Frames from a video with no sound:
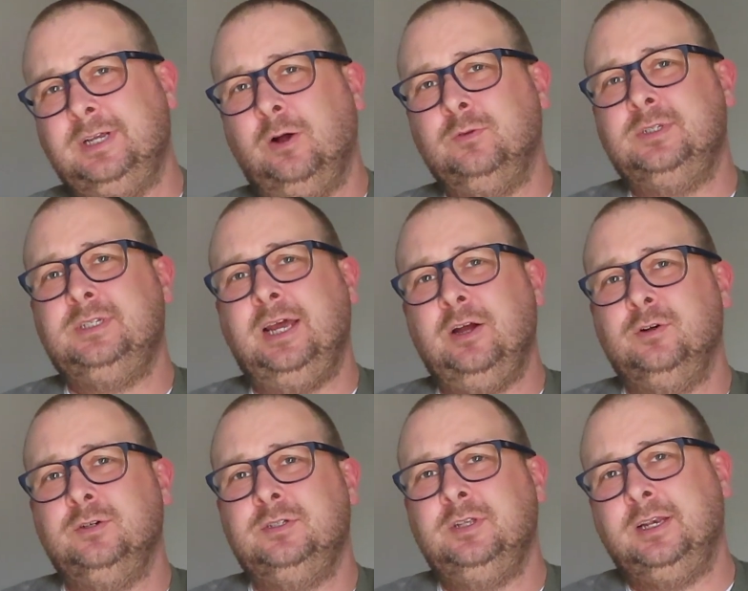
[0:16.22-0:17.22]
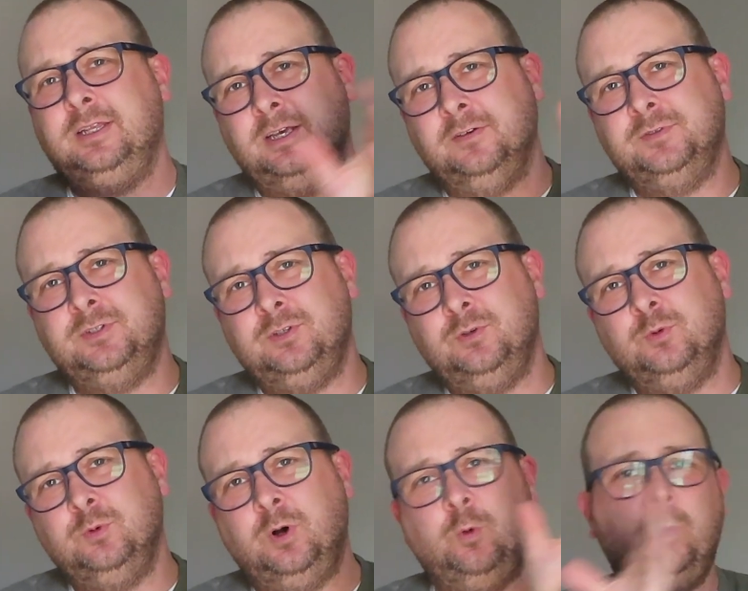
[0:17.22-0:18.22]
downstairs that gives
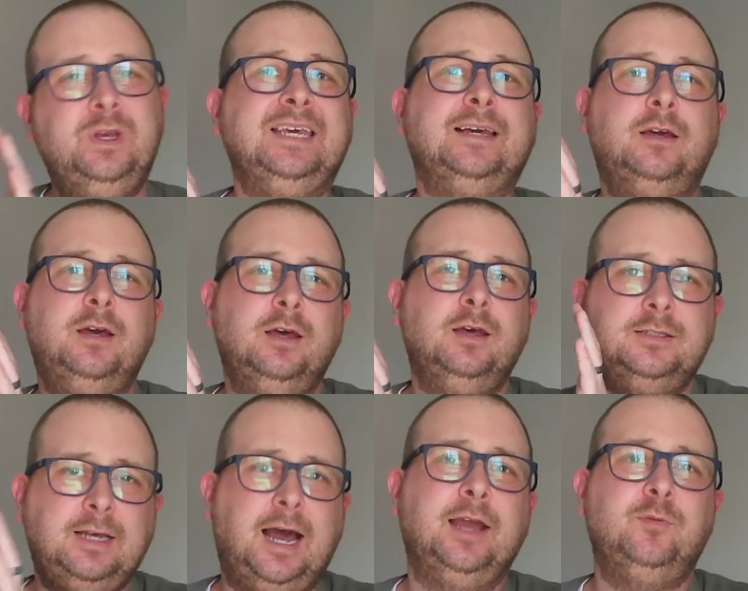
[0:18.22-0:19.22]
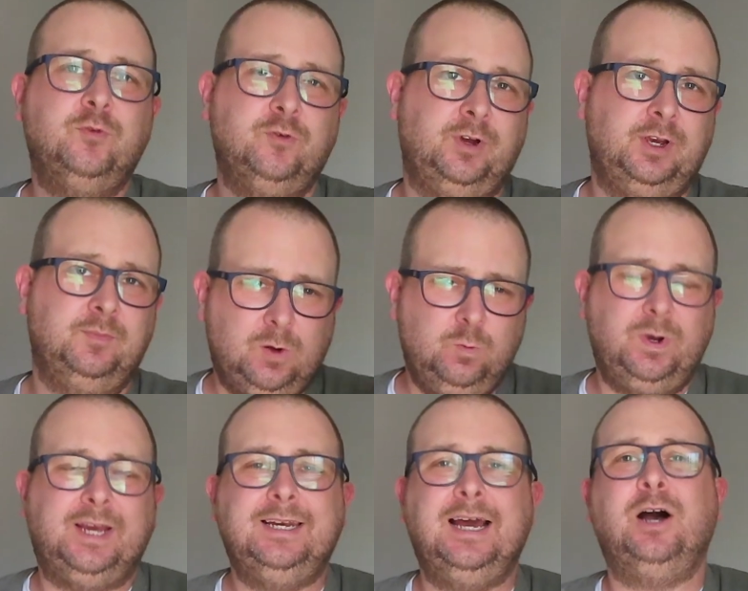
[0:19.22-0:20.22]
you a week time frame.
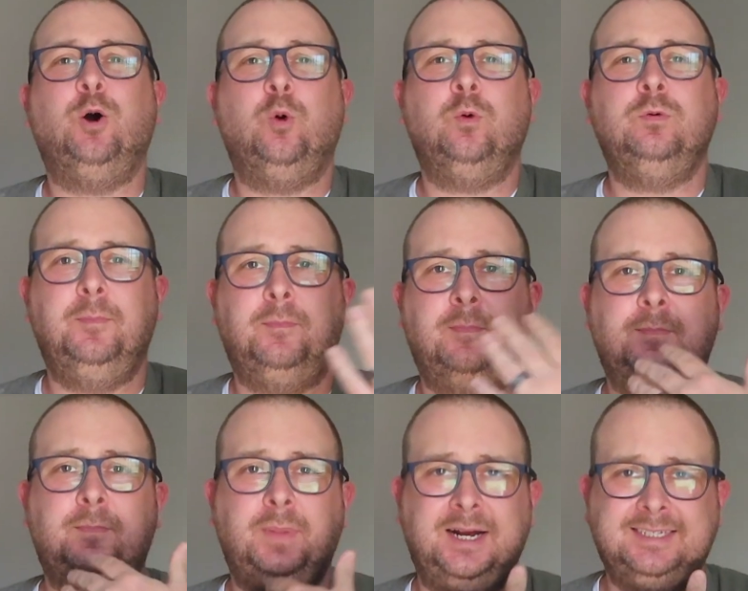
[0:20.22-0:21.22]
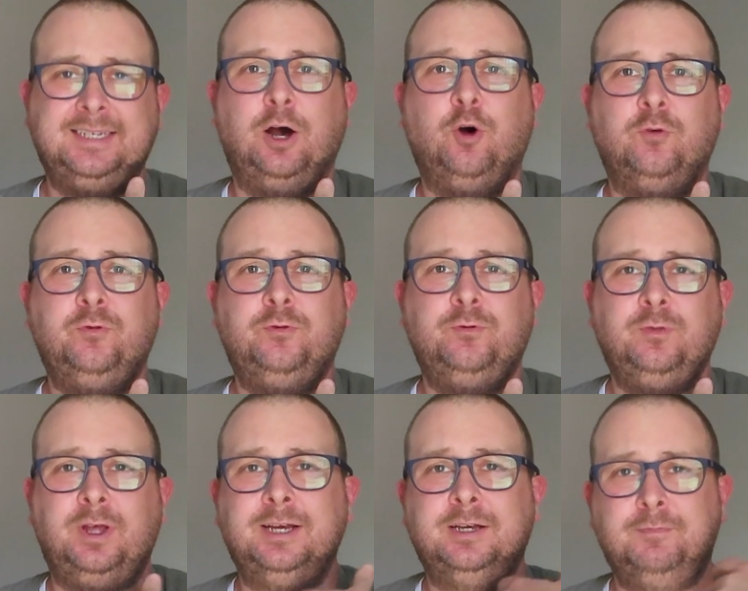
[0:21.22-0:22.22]
Right now, myself,
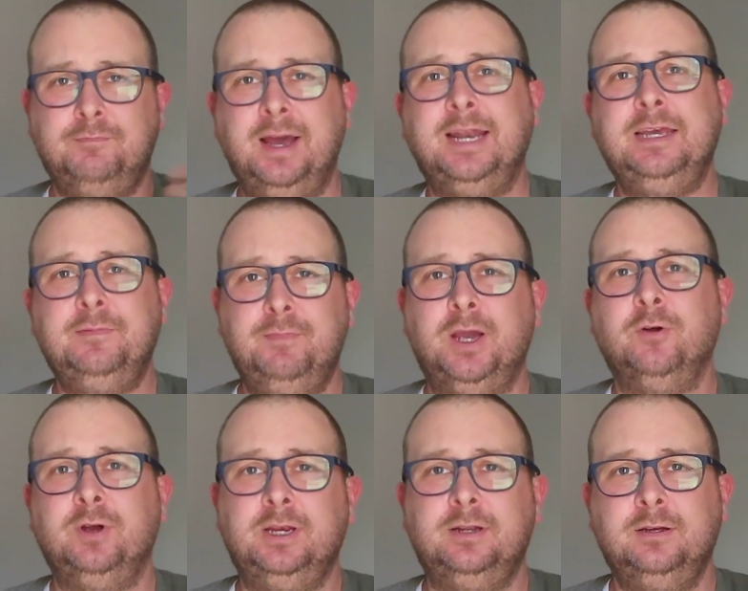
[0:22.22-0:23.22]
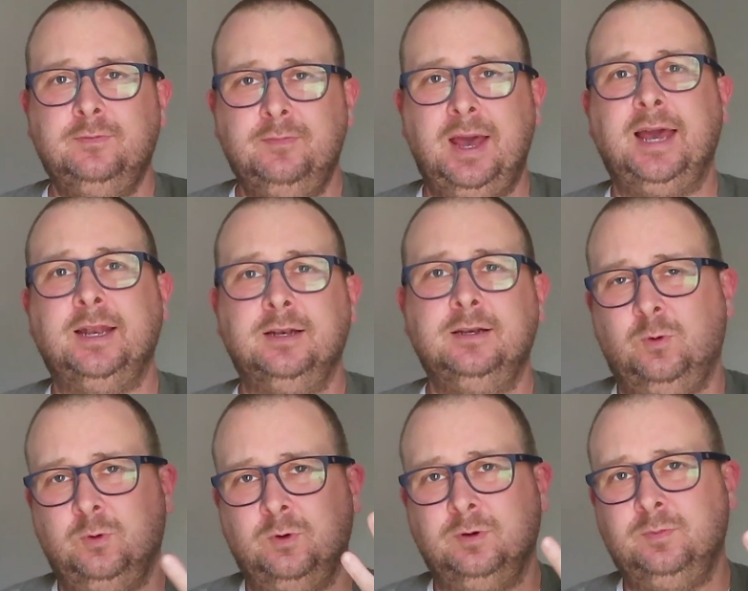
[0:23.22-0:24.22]
like many married men,
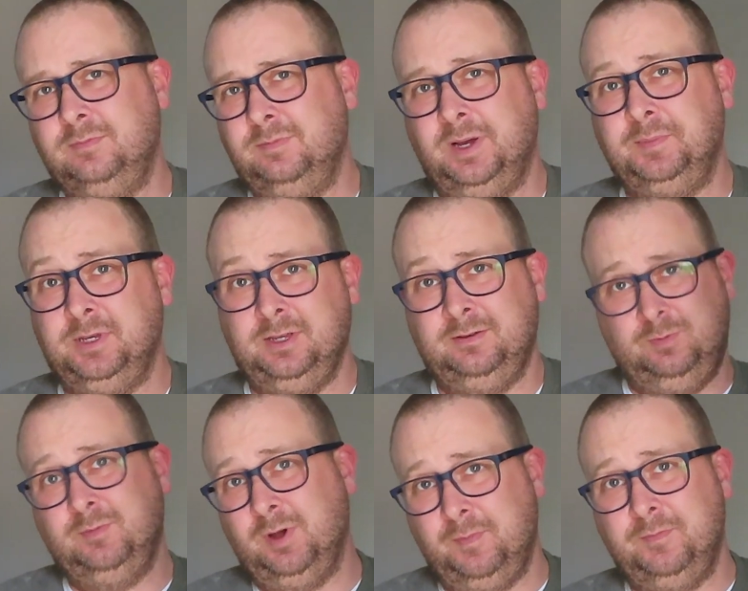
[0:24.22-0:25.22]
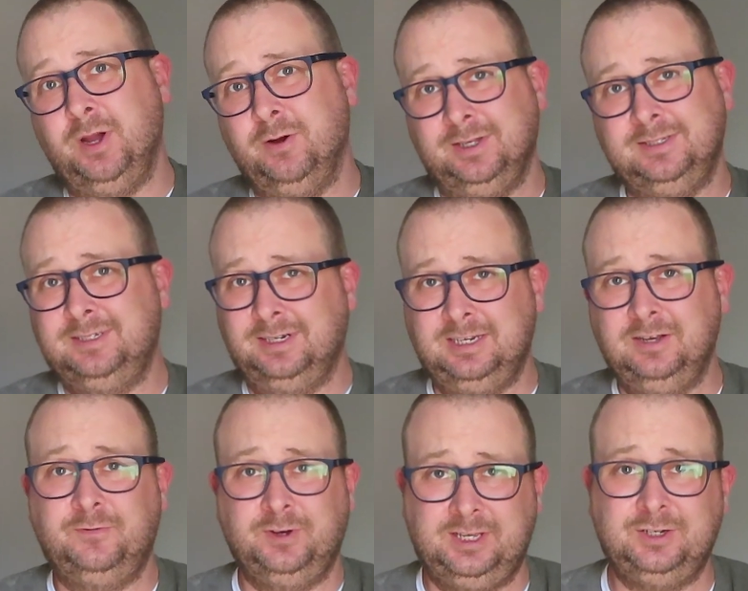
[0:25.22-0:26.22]
or maybe a married
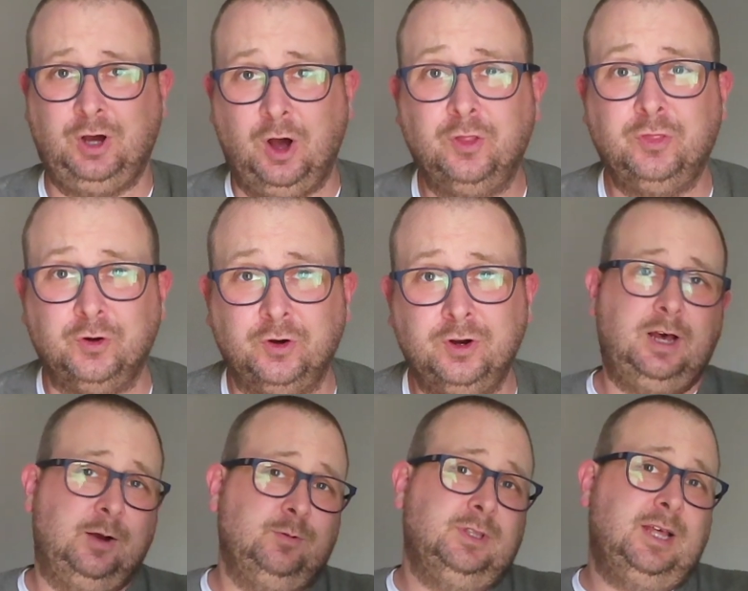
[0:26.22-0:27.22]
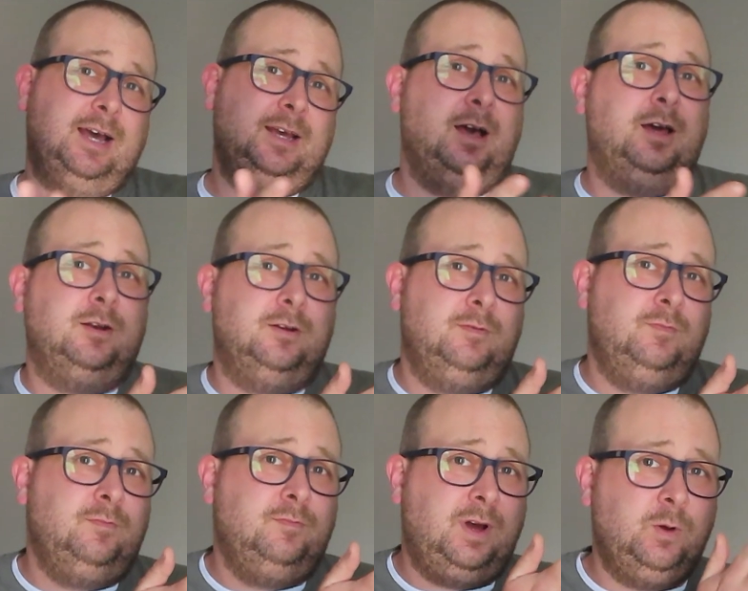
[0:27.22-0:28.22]
significant other, I rely on
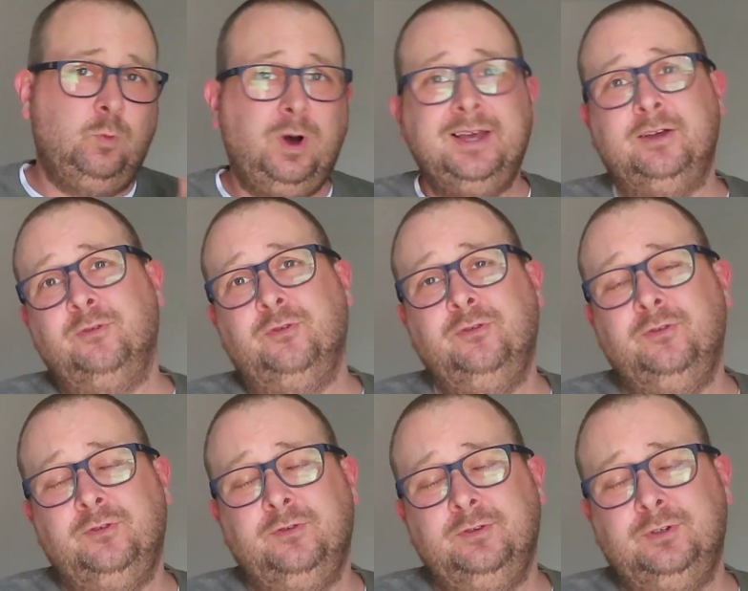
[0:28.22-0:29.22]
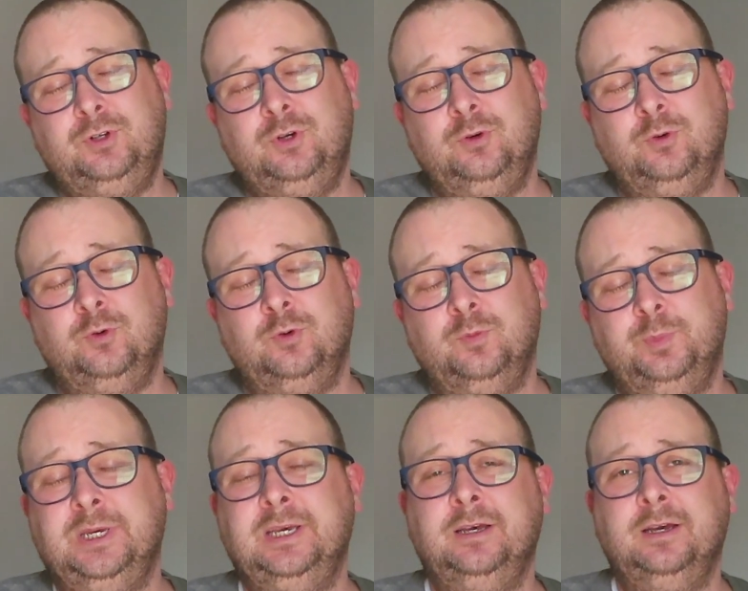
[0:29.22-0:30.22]
my wife to
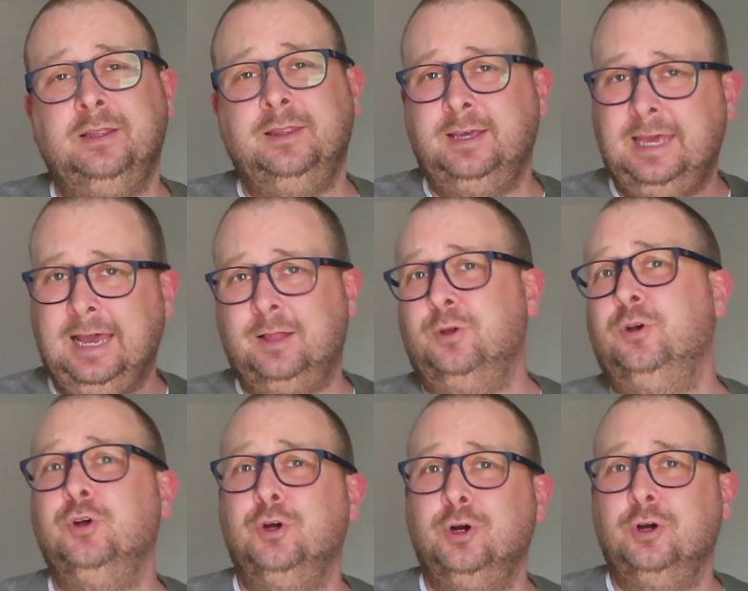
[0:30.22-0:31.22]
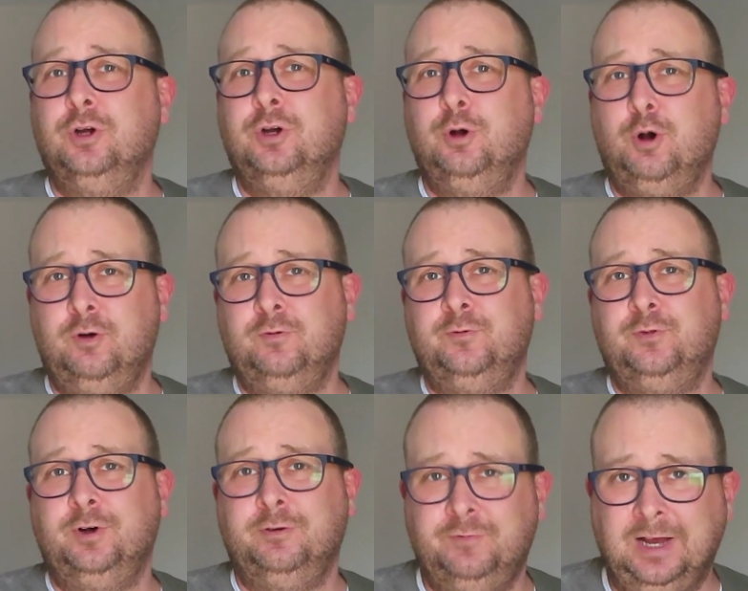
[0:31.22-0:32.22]
be the calendar of
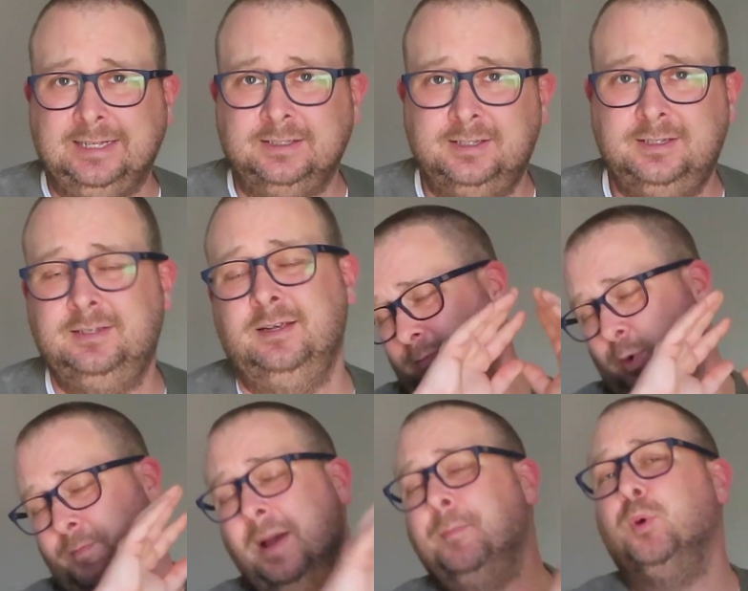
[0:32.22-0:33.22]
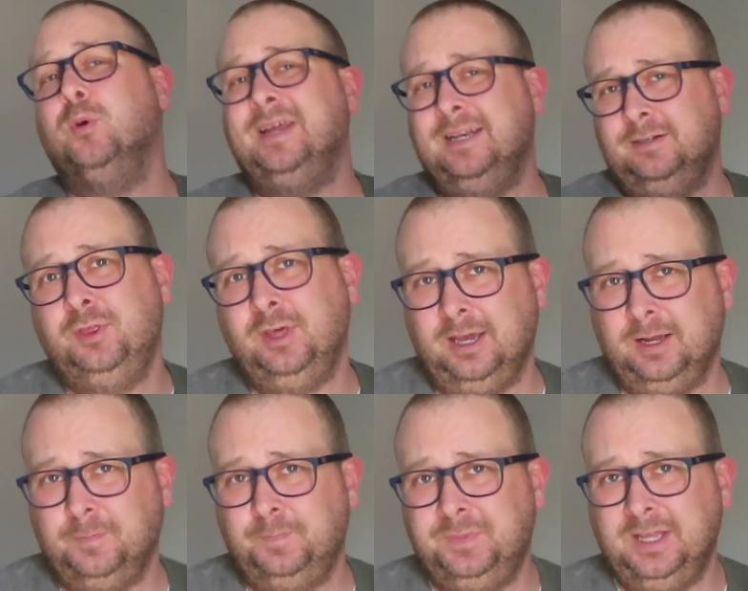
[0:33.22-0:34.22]
events, remembering
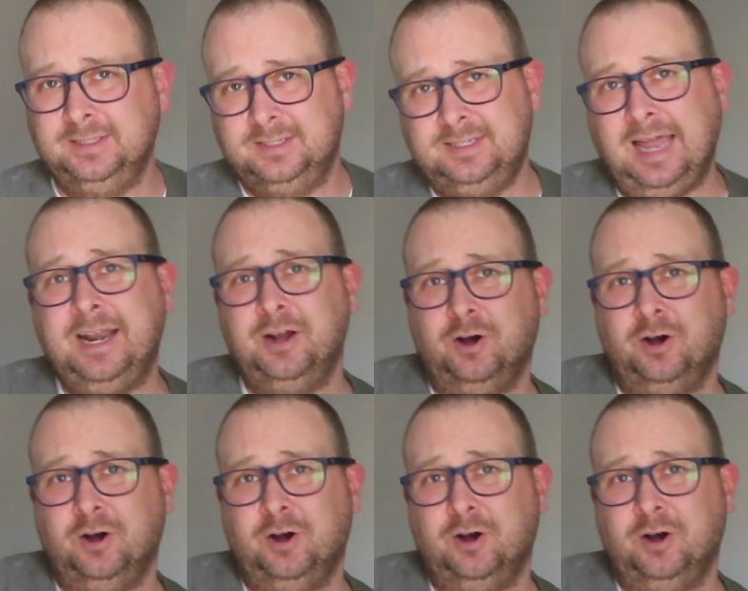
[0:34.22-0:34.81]
thing, instead